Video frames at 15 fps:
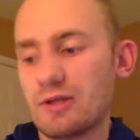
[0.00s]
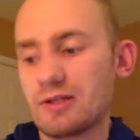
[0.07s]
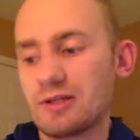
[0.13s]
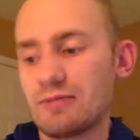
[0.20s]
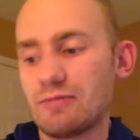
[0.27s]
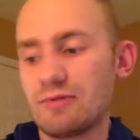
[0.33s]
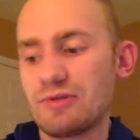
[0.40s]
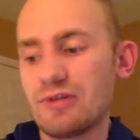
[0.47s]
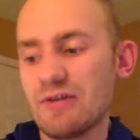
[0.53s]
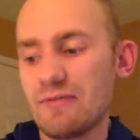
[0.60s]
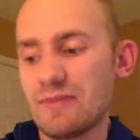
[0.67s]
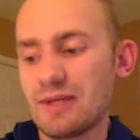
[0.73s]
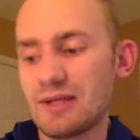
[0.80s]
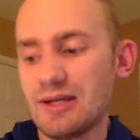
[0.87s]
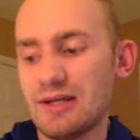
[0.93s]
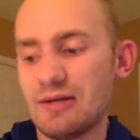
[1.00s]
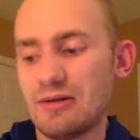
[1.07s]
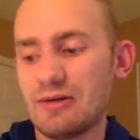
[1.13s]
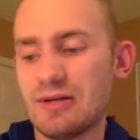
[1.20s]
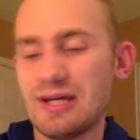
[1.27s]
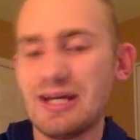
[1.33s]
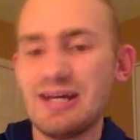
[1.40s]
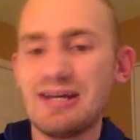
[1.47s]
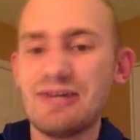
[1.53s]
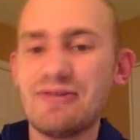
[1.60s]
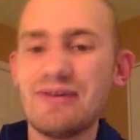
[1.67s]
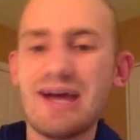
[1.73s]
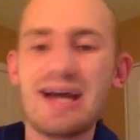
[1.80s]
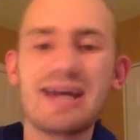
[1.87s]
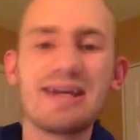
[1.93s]
Because with Jeff McNeil, you're
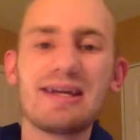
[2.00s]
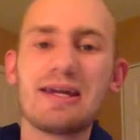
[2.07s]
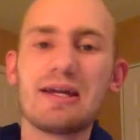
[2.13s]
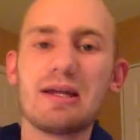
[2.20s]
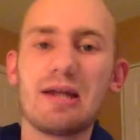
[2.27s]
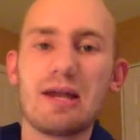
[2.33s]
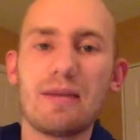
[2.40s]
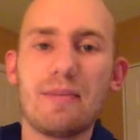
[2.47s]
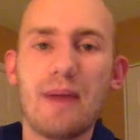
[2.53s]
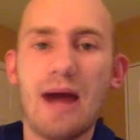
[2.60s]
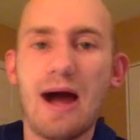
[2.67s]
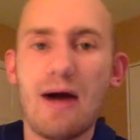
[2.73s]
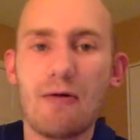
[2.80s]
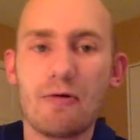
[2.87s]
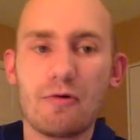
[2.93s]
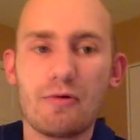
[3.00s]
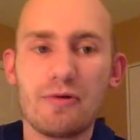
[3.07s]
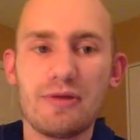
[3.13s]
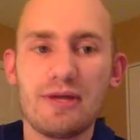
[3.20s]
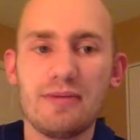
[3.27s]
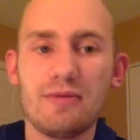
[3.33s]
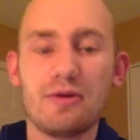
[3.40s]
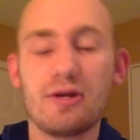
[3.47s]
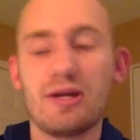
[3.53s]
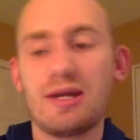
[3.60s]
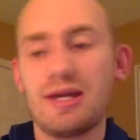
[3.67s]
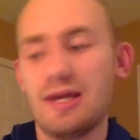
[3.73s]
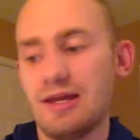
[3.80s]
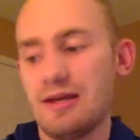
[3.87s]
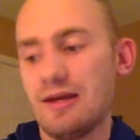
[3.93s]
not going to get a lot of power with him. You're going to
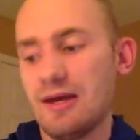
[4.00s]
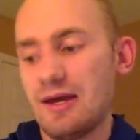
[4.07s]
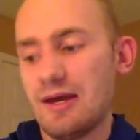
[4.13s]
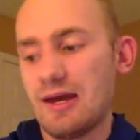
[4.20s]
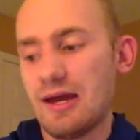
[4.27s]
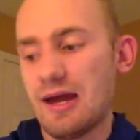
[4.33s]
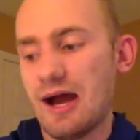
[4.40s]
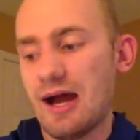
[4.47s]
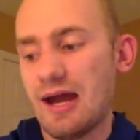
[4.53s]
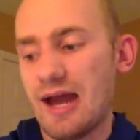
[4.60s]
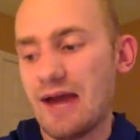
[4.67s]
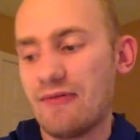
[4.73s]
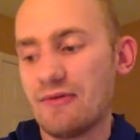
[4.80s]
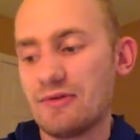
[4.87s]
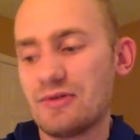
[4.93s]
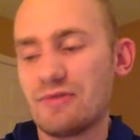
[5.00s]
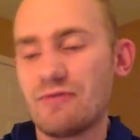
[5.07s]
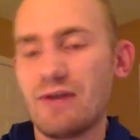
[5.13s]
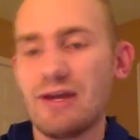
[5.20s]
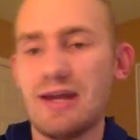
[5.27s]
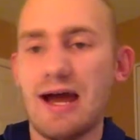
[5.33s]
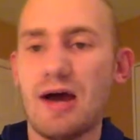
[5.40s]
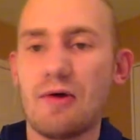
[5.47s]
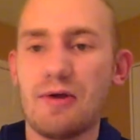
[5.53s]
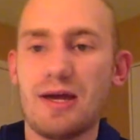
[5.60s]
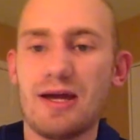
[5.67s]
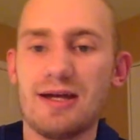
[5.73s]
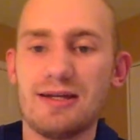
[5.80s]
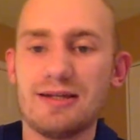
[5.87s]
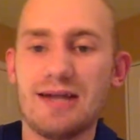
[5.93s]
get a high average. And right now,
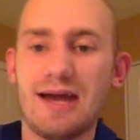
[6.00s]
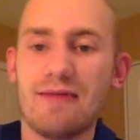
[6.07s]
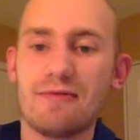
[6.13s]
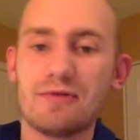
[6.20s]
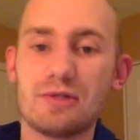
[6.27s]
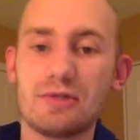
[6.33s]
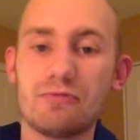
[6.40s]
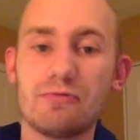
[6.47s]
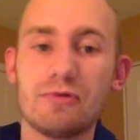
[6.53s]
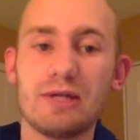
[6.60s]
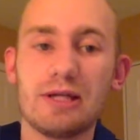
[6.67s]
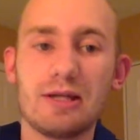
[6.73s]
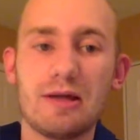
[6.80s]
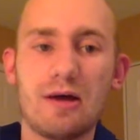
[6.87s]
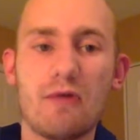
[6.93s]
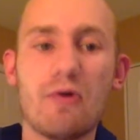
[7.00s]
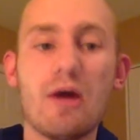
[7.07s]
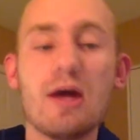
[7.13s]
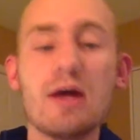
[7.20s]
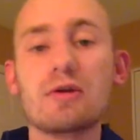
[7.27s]
yeah, his average is really low.